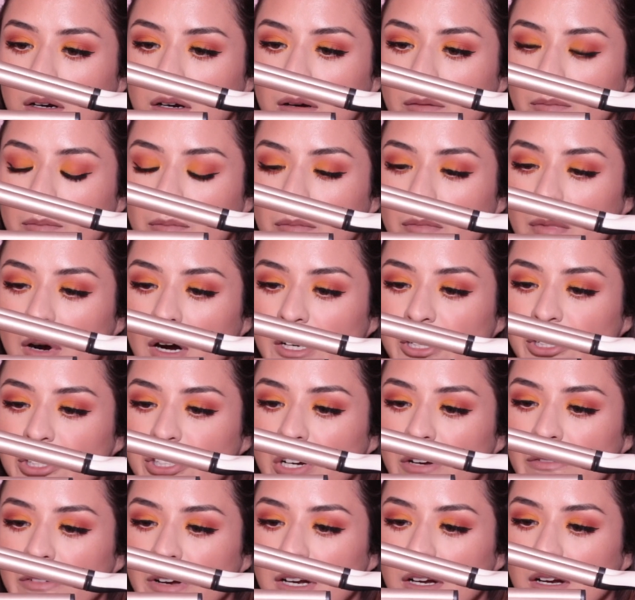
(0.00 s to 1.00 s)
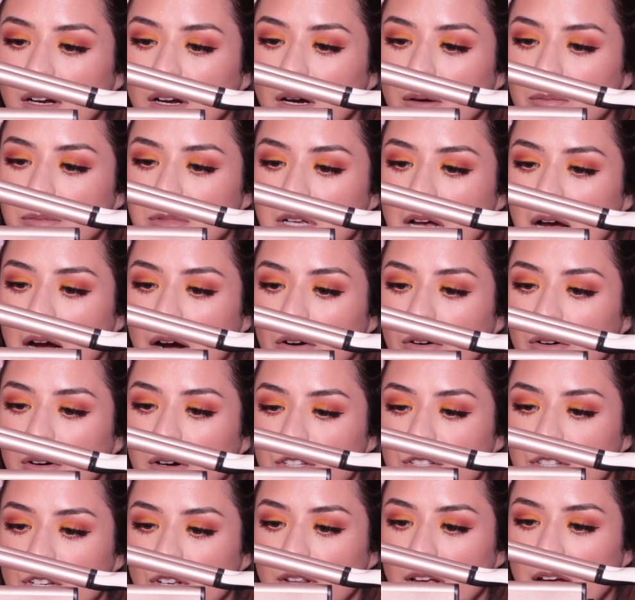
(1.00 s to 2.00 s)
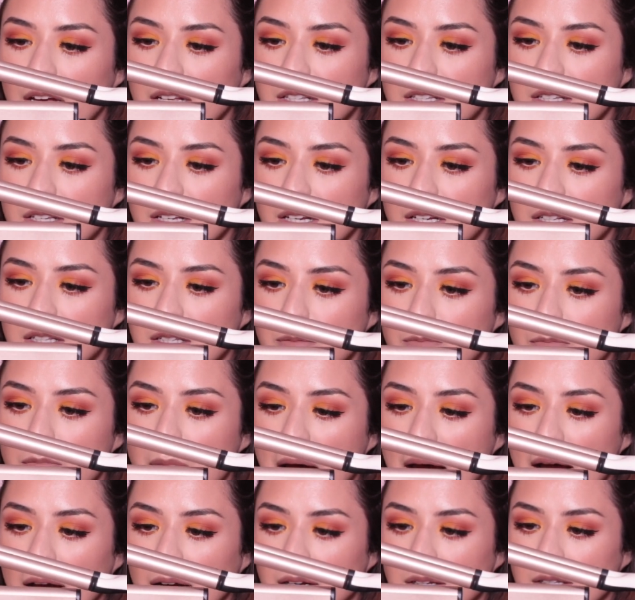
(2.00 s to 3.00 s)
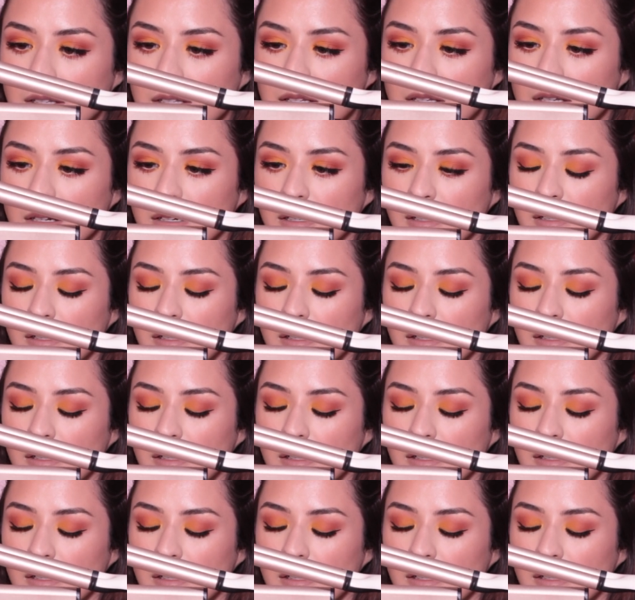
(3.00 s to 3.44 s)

much of it comes out. So that's its max.